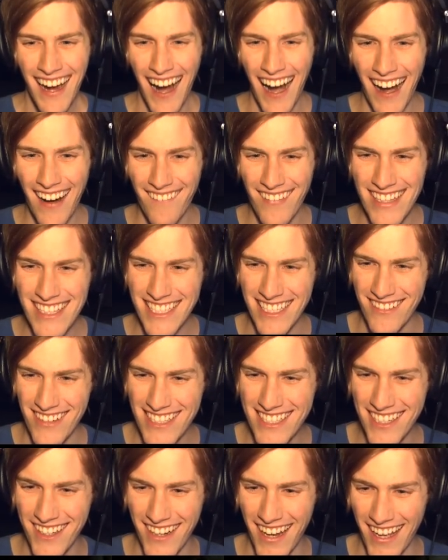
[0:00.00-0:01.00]
All right, what's
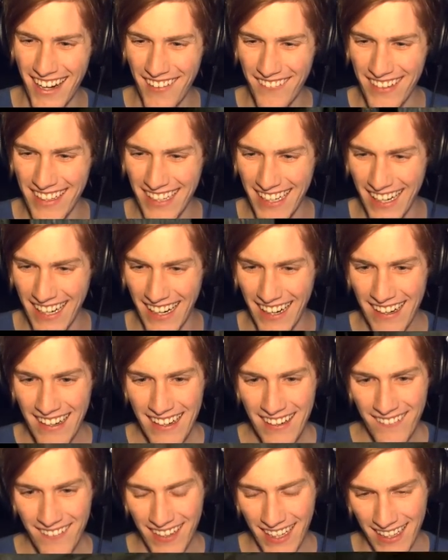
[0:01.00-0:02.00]
what's going on over here?
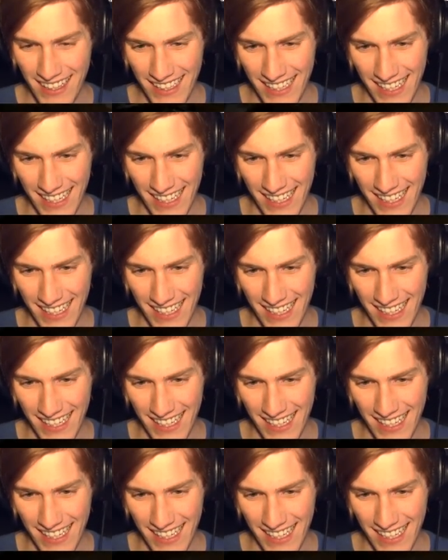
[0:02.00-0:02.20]
We got